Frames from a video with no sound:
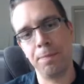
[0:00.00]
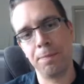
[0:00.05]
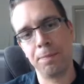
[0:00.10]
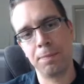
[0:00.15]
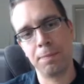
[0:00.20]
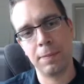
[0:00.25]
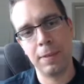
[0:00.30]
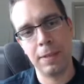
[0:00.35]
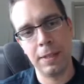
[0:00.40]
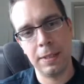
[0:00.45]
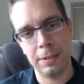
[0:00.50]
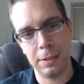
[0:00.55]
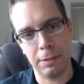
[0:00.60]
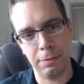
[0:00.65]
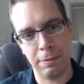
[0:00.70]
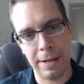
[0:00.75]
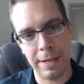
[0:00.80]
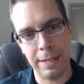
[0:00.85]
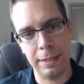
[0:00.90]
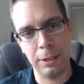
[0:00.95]
So
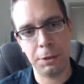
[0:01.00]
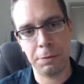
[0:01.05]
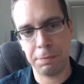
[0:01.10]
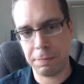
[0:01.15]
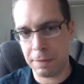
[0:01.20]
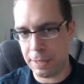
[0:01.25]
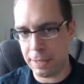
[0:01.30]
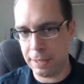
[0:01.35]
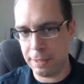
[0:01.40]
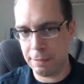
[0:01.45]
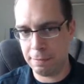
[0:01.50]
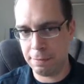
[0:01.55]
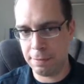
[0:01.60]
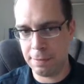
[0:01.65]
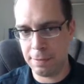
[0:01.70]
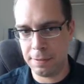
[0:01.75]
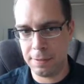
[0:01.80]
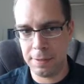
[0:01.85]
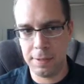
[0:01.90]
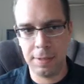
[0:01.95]
range 5
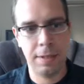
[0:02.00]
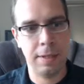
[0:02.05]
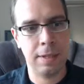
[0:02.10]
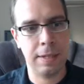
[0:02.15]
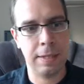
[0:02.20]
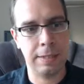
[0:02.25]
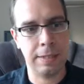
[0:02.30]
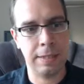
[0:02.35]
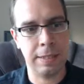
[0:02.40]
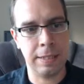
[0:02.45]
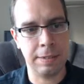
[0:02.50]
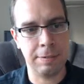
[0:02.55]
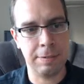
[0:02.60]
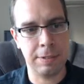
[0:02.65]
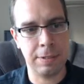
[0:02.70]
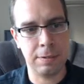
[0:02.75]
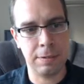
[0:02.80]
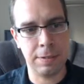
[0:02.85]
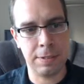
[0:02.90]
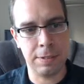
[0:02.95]
is going to give us
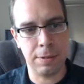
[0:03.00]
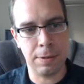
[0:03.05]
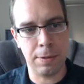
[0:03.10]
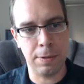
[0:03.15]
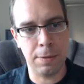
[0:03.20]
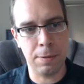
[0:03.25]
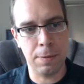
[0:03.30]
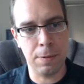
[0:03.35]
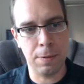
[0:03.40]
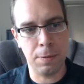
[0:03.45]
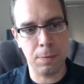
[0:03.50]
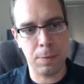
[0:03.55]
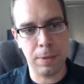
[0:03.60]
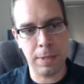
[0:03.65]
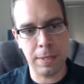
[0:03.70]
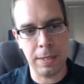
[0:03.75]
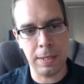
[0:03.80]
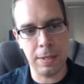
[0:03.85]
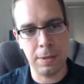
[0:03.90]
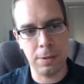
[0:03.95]
0, 1,
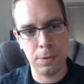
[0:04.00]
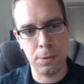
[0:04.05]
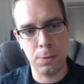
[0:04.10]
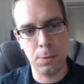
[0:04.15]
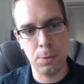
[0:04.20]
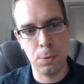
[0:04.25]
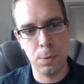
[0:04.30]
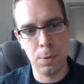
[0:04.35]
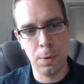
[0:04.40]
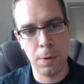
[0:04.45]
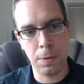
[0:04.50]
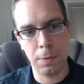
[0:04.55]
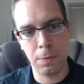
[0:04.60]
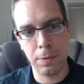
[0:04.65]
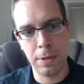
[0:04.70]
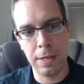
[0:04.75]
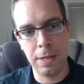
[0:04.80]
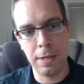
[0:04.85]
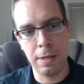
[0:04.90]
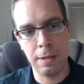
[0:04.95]
2, 3,
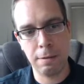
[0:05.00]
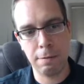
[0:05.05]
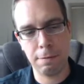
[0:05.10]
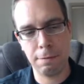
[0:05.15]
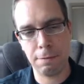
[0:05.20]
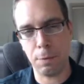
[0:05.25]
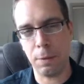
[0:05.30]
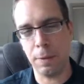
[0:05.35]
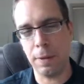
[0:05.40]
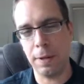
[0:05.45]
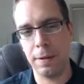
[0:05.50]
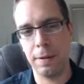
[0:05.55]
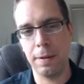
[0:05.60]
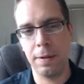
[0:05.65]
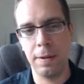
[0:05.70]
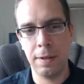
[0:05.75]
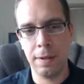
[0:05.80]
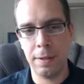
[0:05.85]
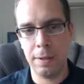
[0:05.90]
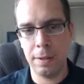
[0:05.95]
4
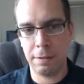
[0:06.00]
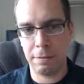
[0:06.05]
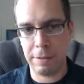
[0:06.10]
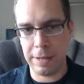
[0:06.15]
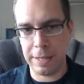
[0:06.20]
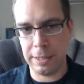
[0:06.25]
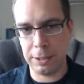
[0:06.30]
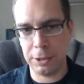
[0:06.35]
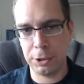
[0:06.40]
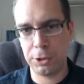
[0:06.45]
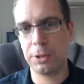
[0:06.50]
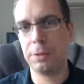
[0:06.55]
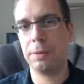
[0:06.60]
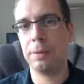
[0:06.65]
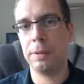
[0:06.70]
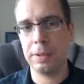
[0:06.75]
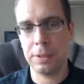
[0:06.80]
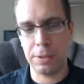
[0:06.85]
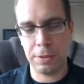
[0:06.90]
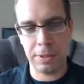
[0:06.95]
range. So you
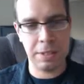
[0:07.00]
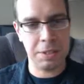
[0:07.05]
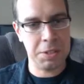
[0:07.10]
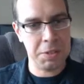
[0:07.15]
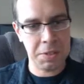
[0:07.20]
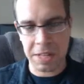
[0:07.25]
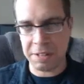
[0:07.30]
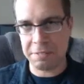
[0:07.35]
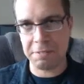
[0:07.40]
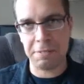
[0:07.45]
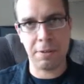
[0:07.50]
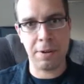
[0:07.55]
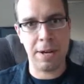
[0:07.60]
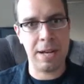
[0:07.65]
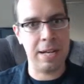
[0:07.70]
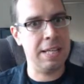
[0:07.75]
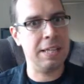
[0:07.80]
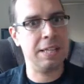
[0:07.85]
can do that for anything.